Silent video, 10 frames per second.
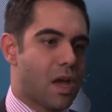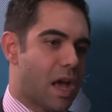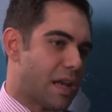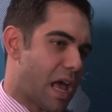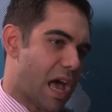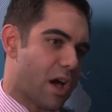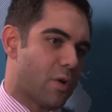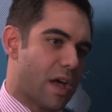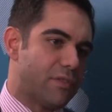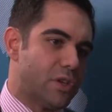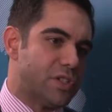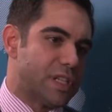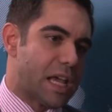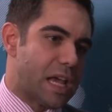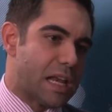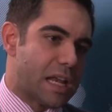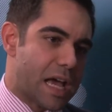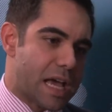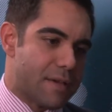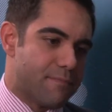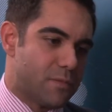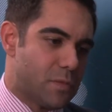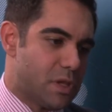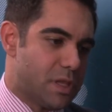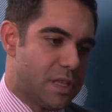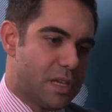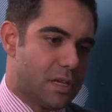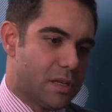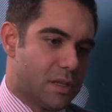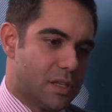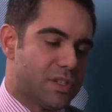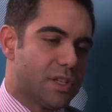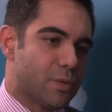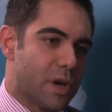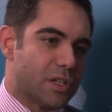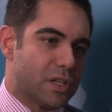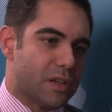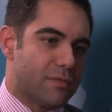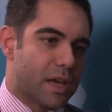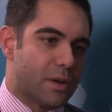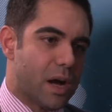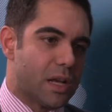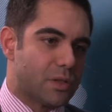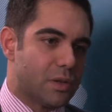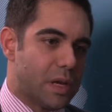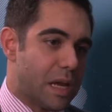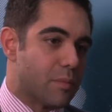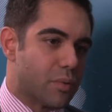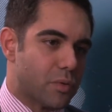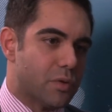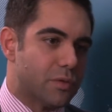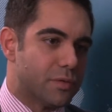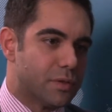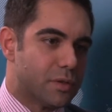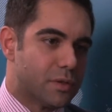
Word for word: And how have you seen uh, the, the situation in Vanuatu improve?